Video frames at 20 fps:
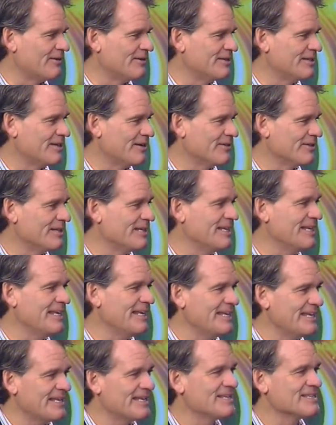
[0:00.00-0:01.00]
and you know, the
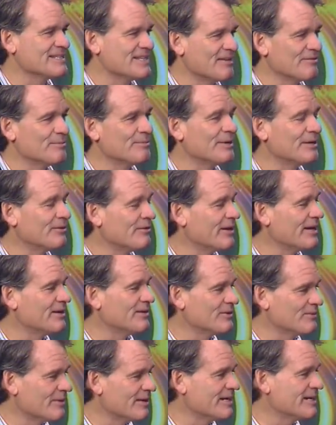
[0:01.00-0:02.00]
need has never been greater
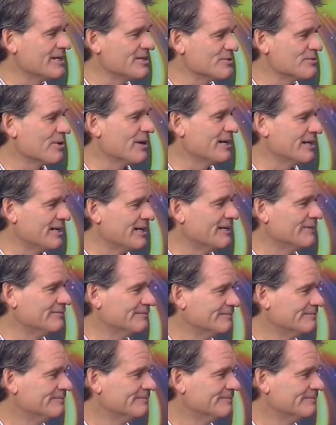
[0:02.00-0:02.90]
than what it is right now.